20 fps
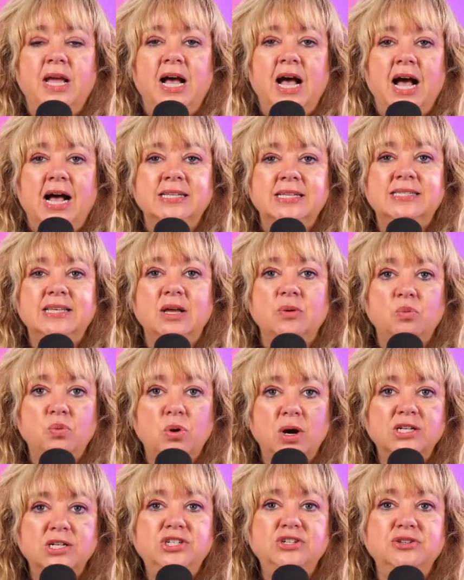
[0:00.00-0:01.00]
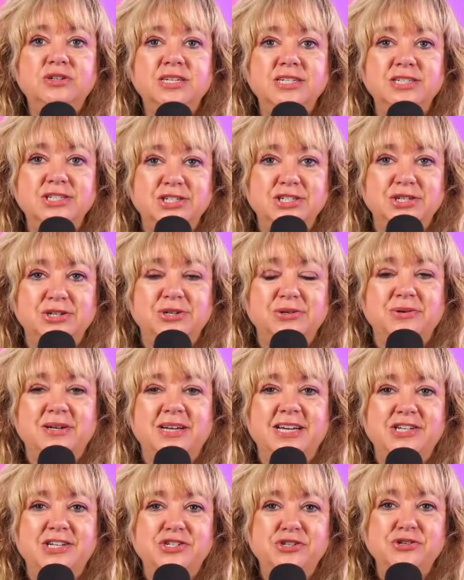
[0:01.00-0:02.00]
I said, What you can do
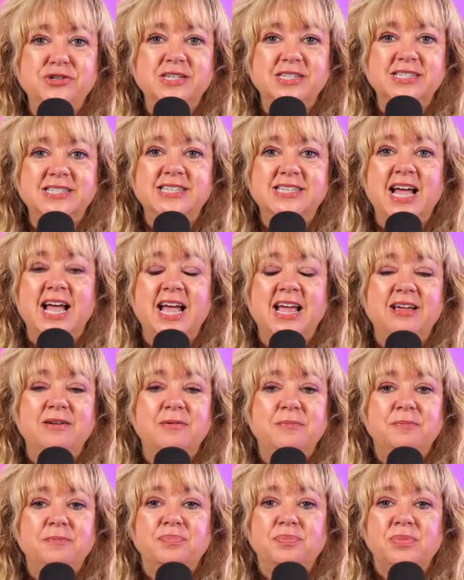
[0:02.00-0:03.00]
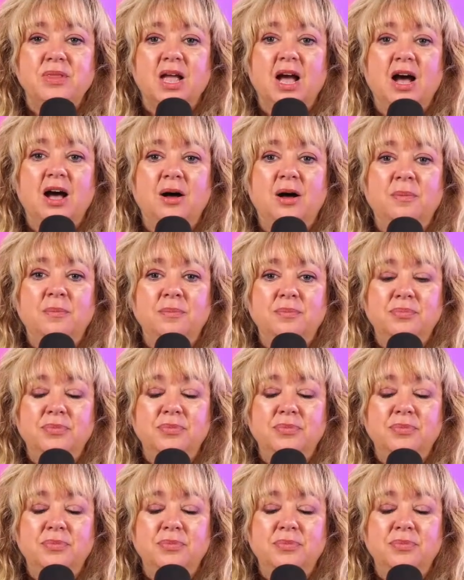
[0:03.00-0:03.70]
is you can say, um,